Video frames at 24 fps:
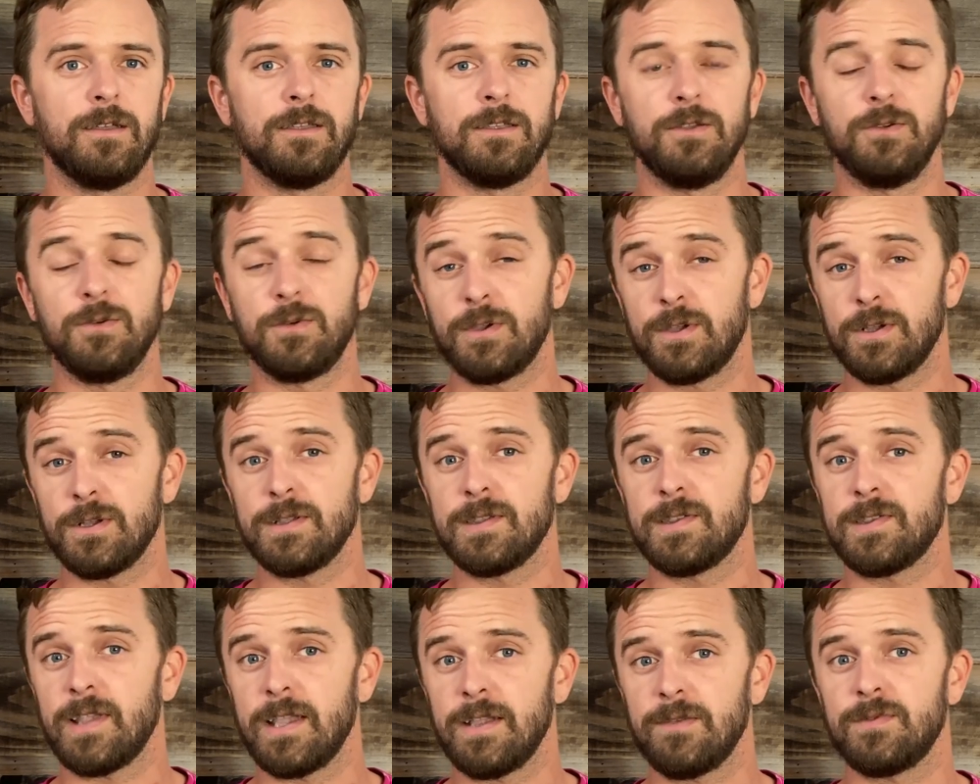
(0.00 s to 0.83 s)
you
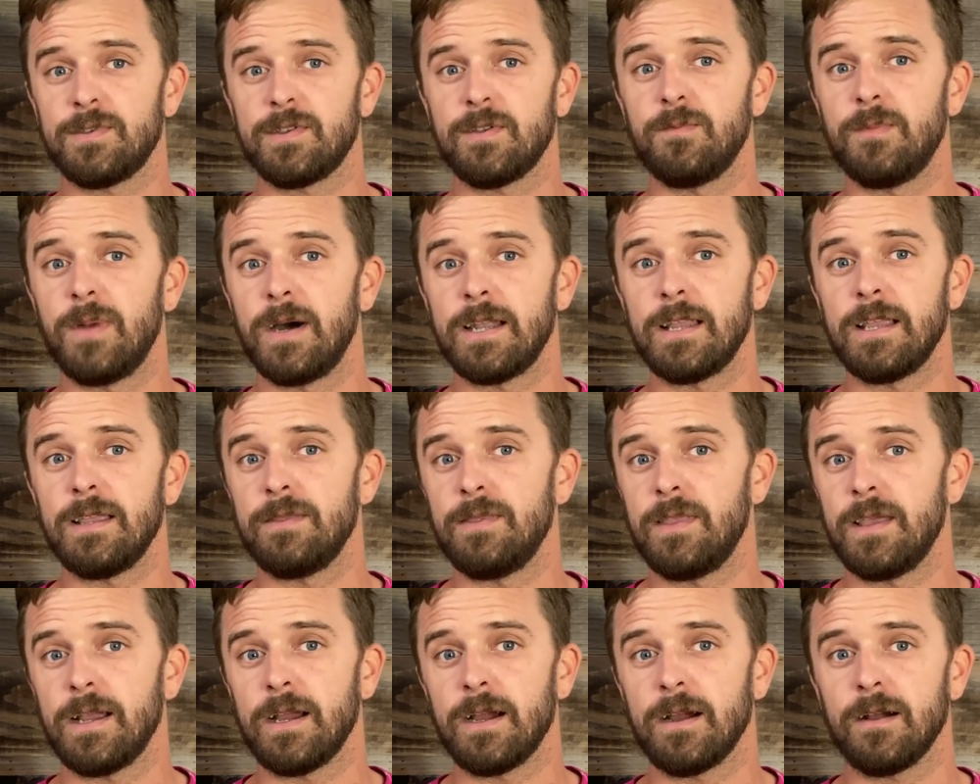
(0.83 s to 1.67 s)
could save some money
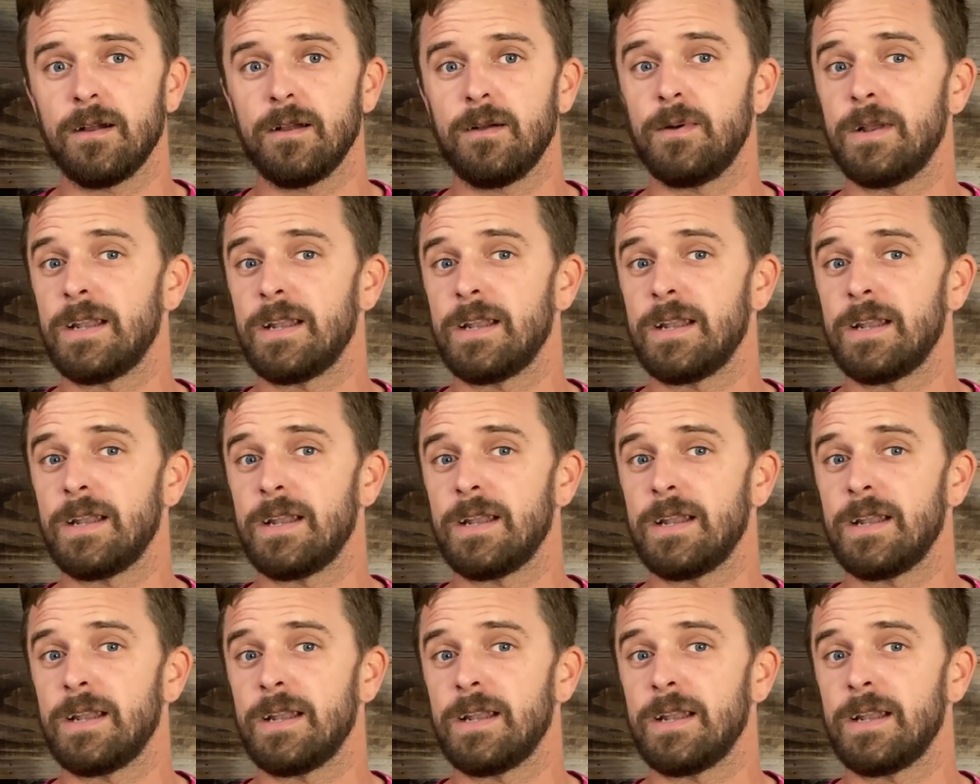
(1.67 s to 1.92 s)
there.